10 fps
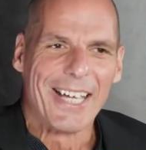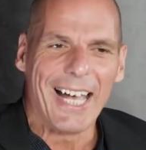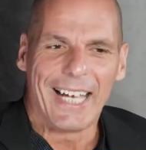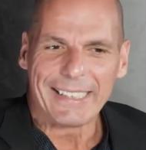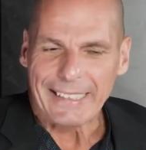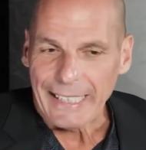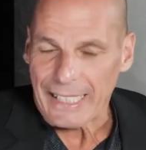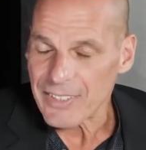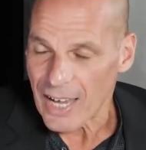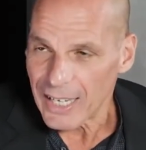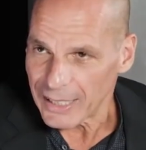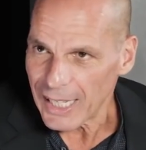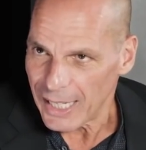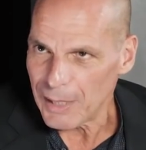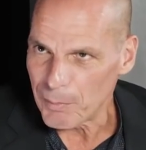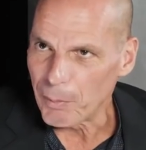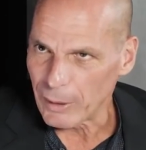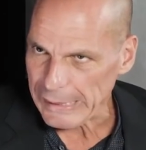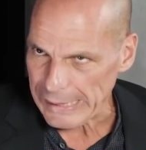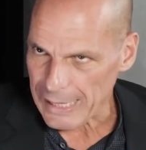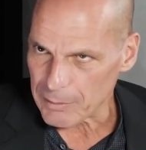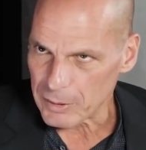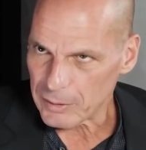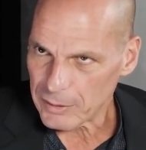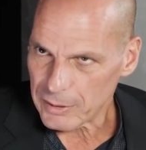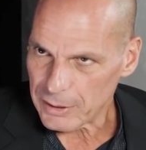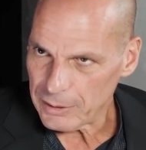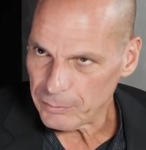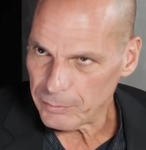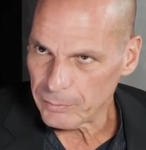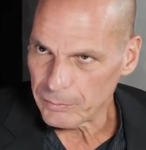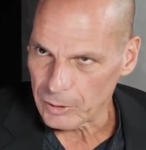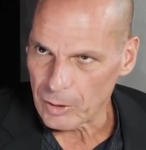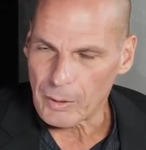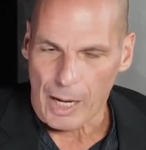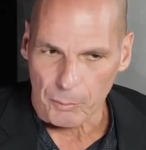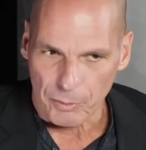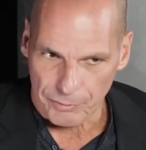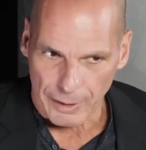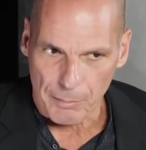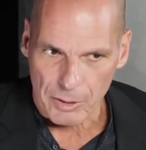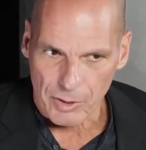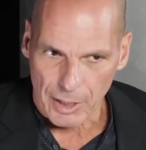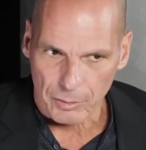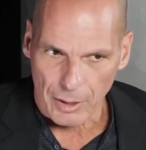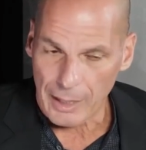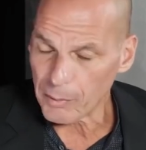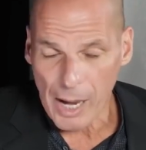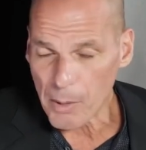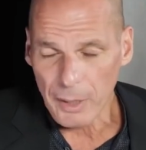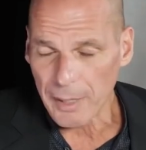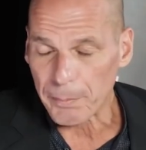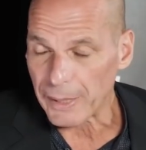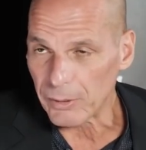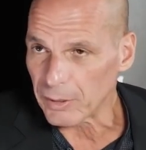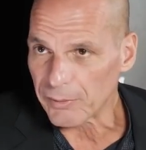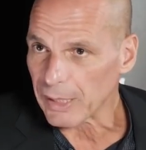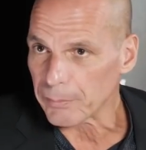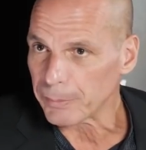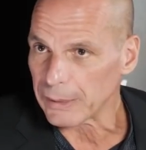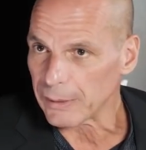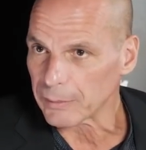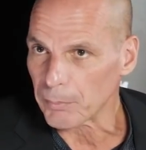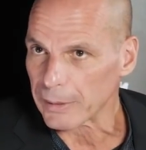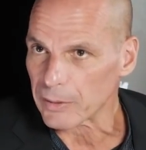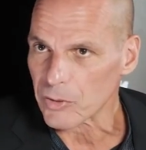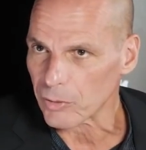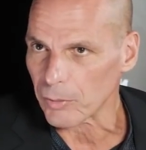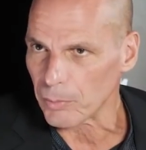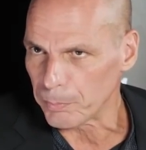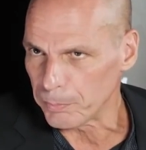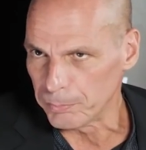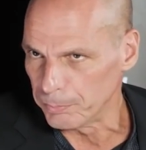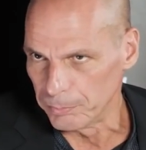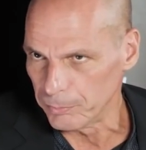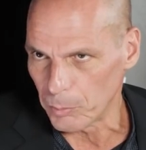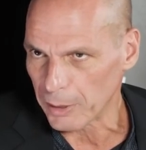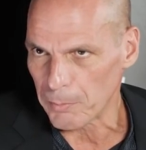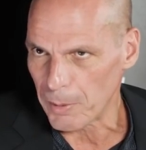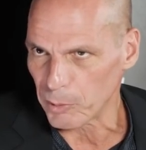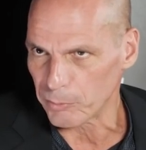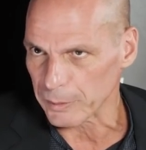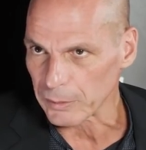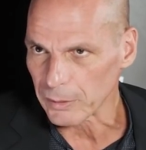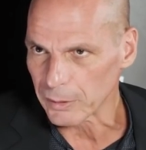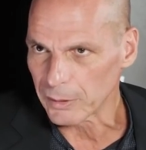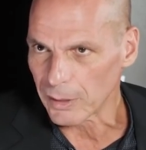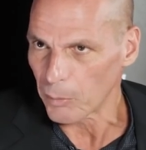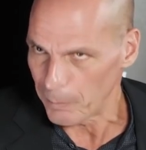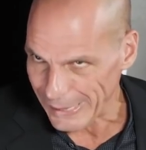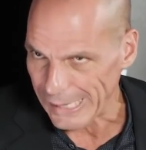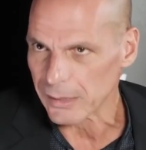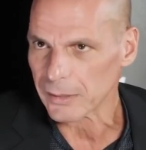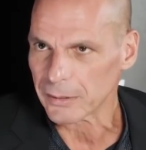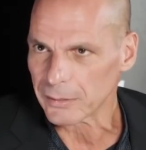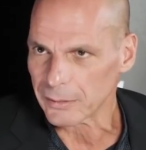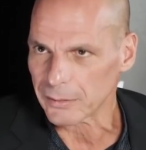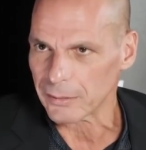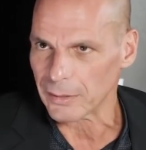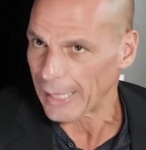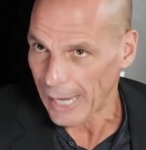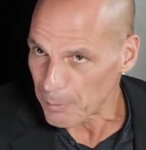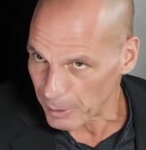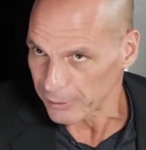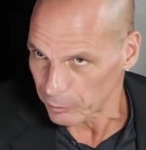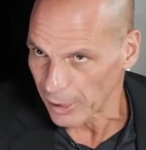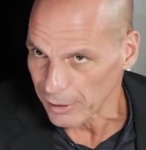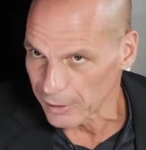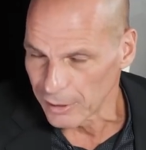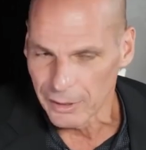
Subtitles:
And in any case, I am a political animal. I would very much like to, I will campaign on every campaign that matters to the working people of Britain. I will be here, like I am here today.